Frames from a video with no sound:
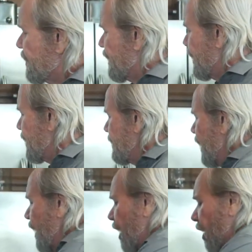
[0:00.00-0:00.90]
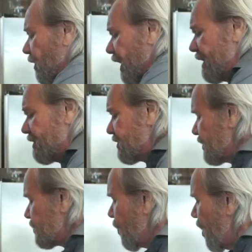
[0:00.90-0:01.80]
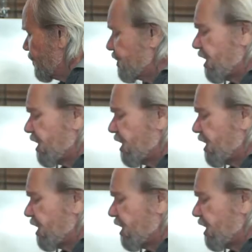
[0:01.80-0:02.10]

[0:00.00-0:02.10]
in it. Our lettuce gets washed